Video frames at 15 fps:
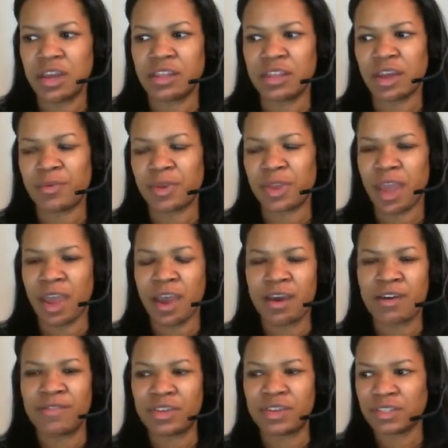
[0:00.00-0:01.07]
that we
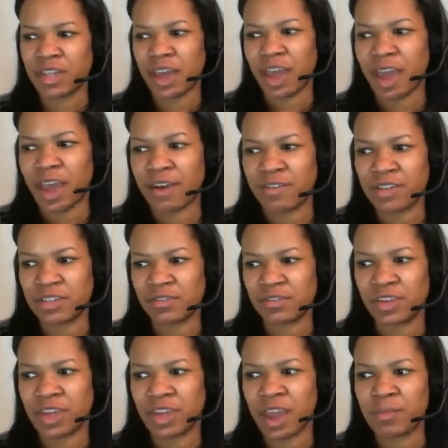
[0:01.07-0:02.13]
have is that Avitts
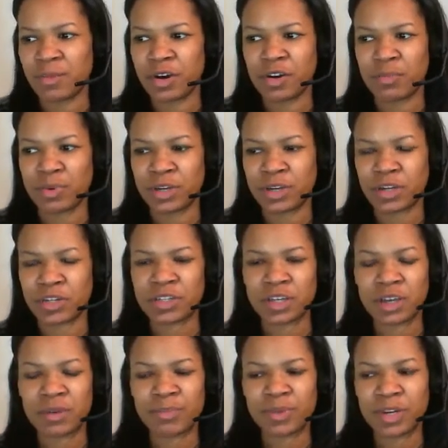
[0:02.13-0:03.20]
v. Amoco production
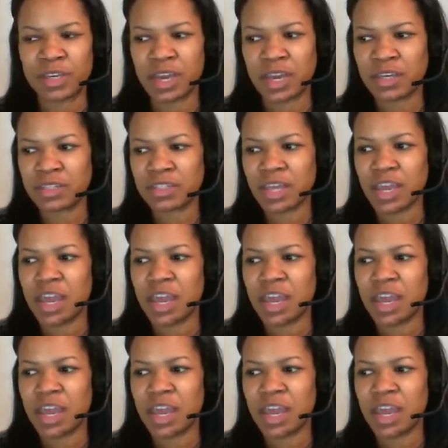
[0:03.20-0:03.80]
company case.